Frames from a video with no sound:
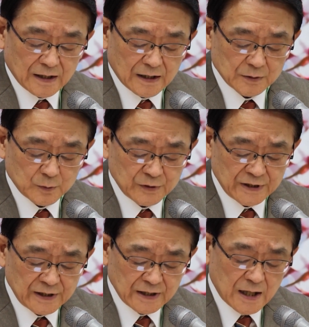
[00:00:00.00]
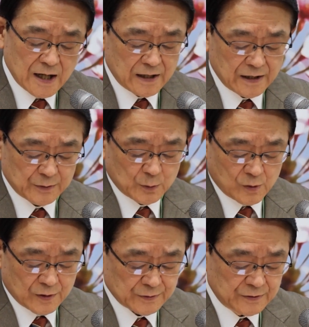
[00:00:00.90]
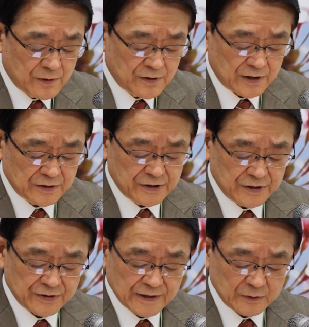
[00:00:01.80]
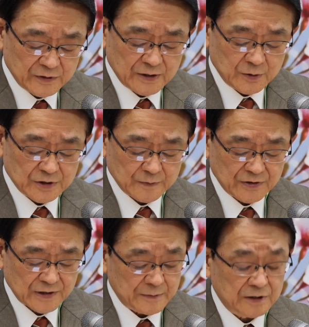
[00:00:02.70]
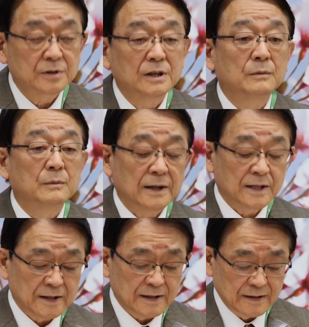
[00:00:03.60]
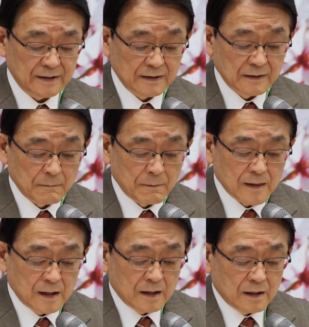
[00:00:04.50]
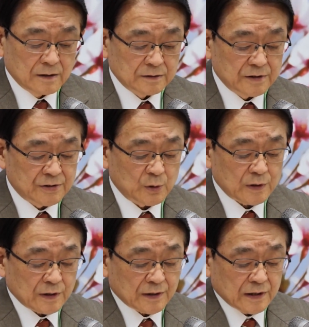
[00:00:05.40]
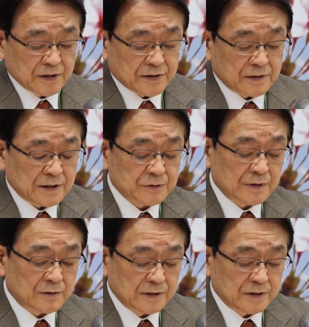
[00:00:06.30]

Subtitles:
as we head toward the G7 Hiroshima Summit in May. The Soka Gakkai International